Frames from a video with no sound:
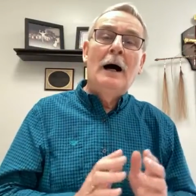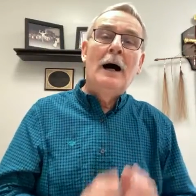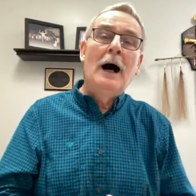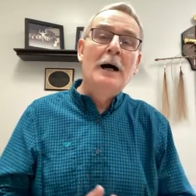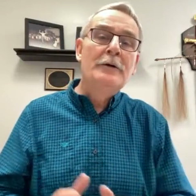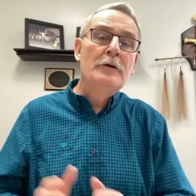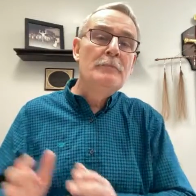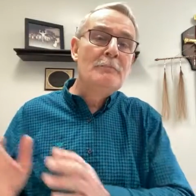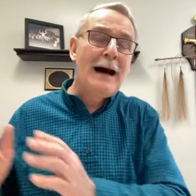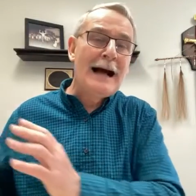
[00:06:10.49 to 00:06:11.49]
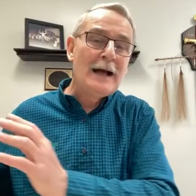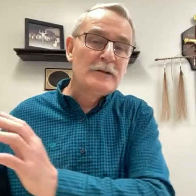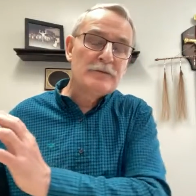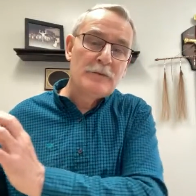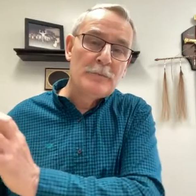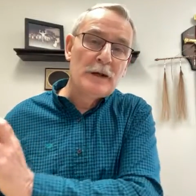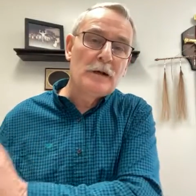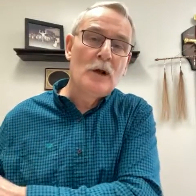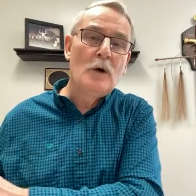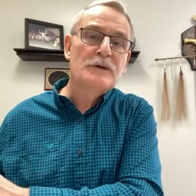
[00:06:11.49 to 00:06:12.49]
a 100 miles from the
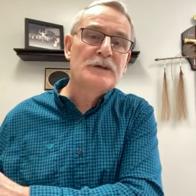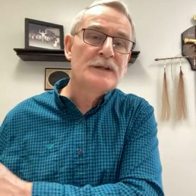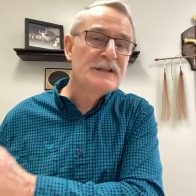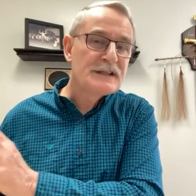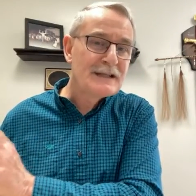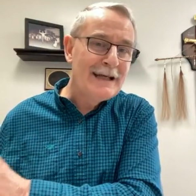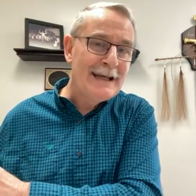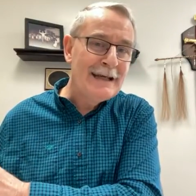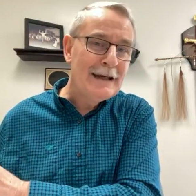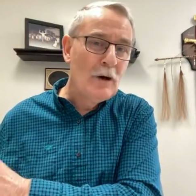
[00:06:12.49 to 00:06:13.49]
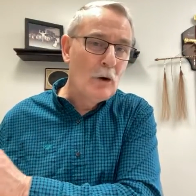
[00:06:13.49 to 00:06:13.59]
closest sea